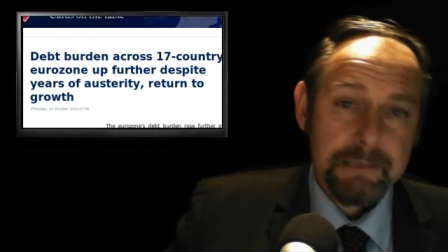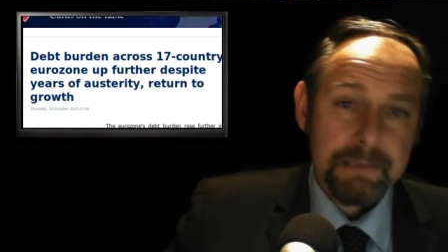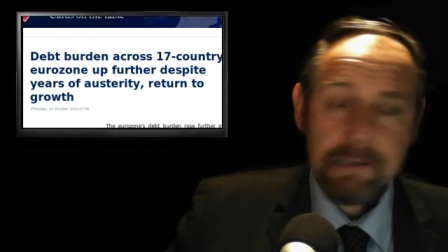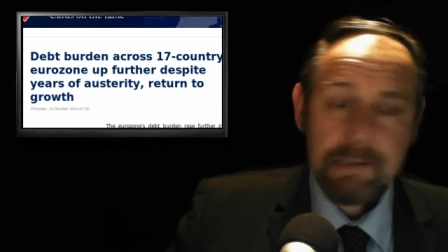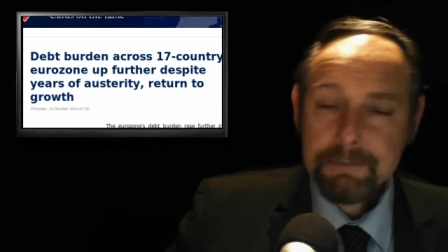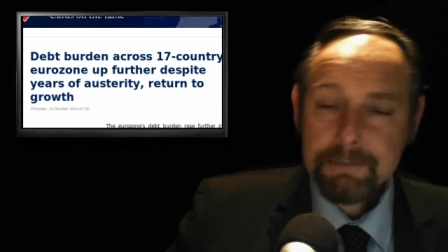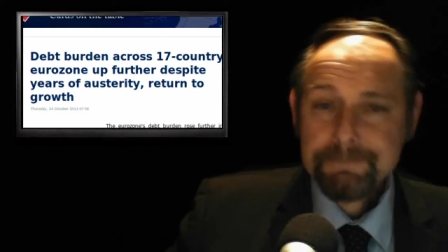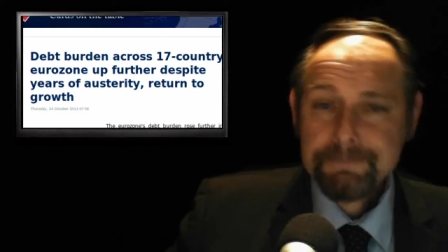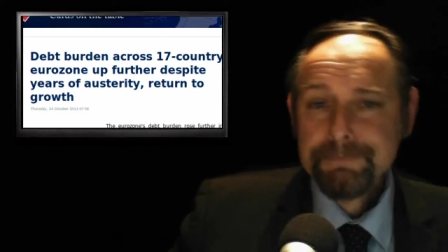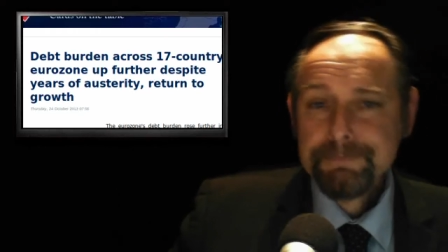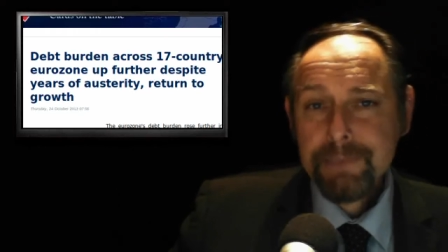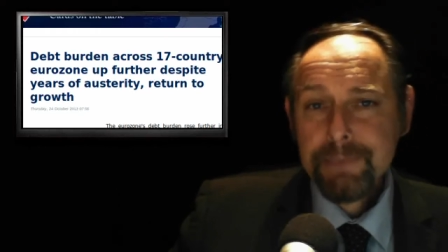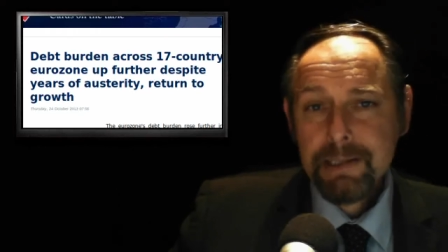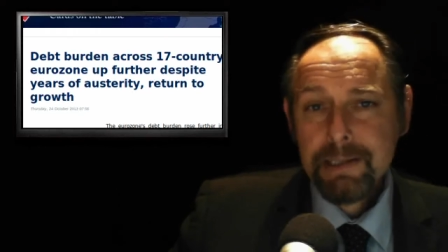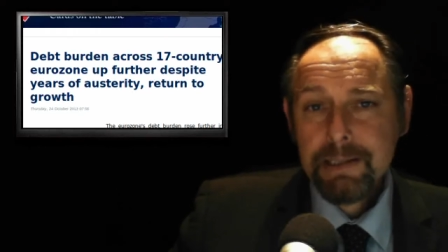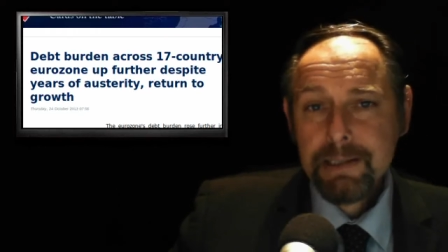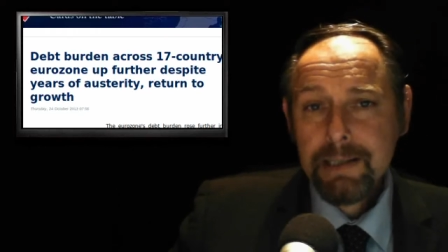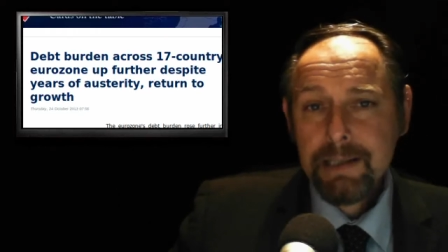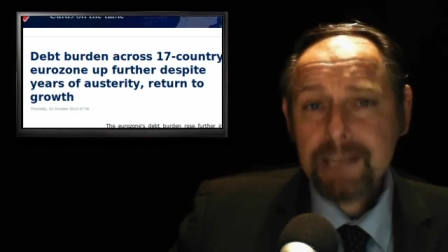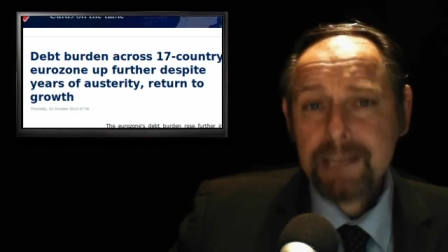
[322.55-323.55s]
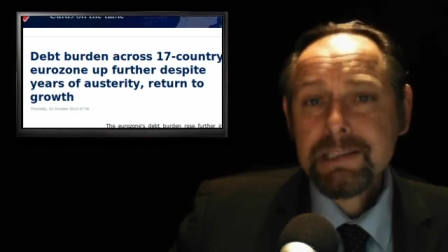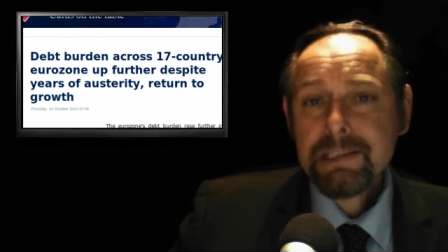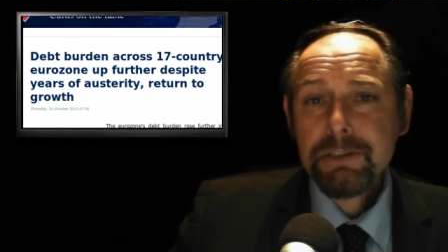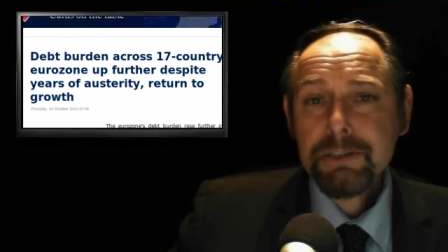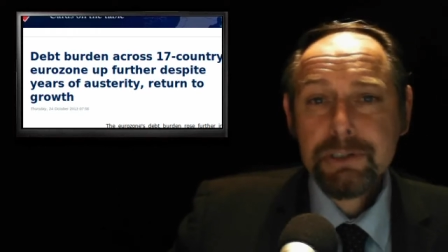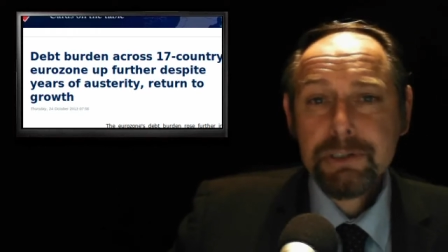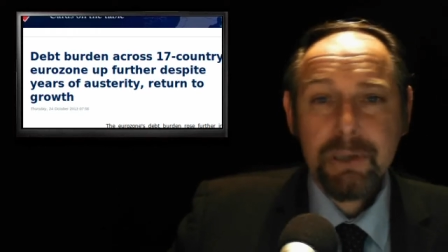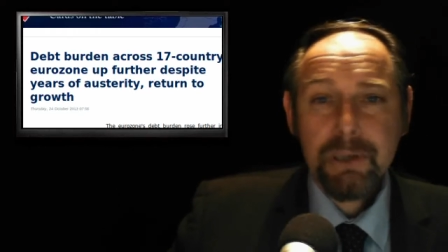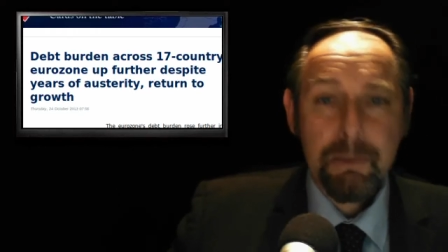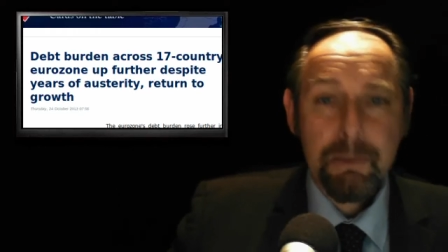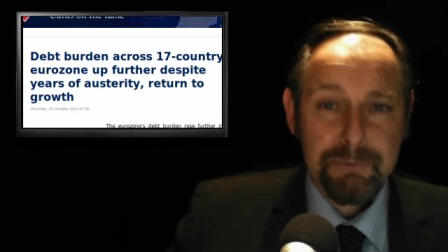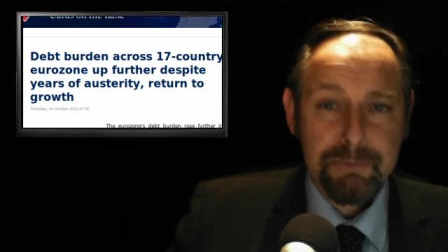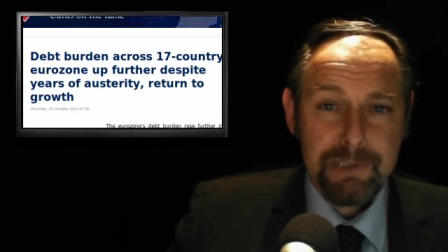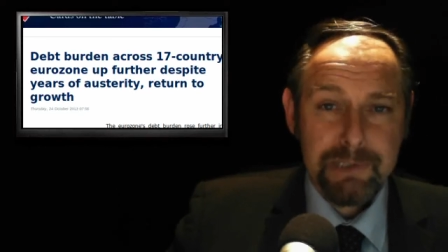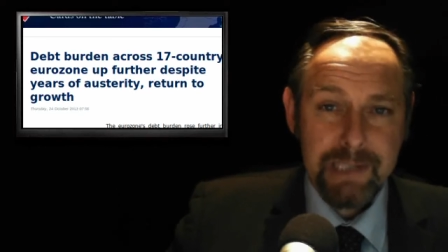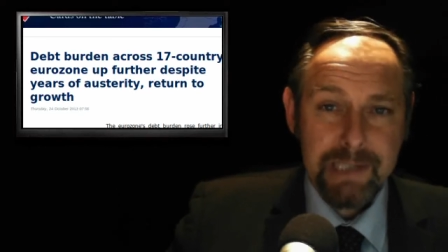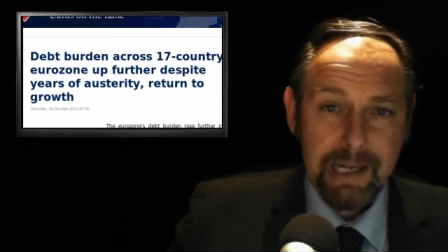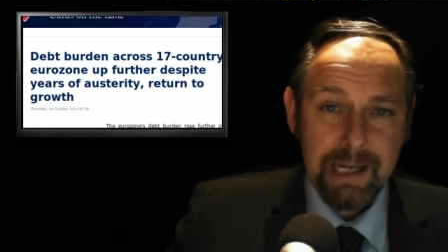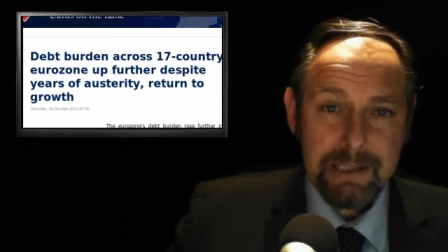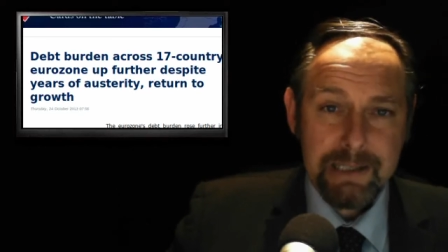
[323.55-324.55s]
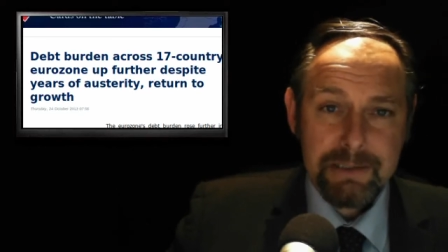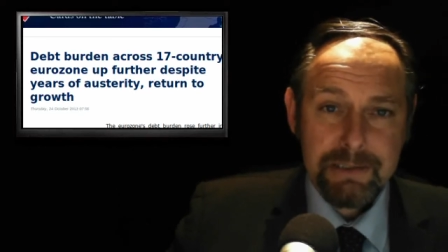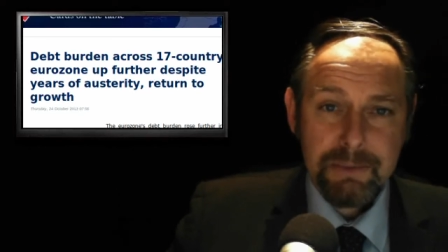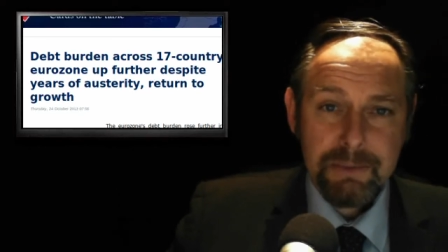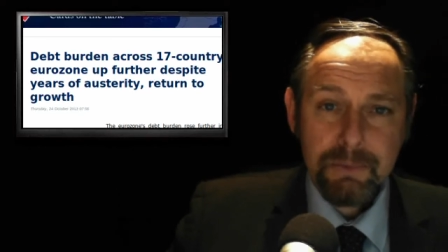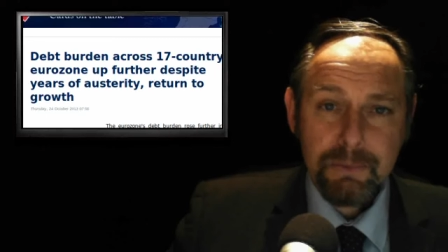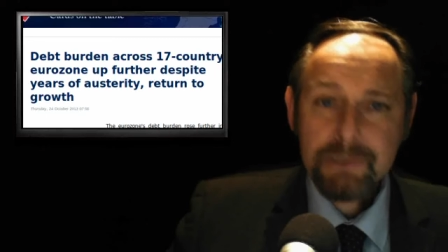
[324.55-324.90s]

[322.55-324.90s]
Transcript: Well, let's just stop for a second.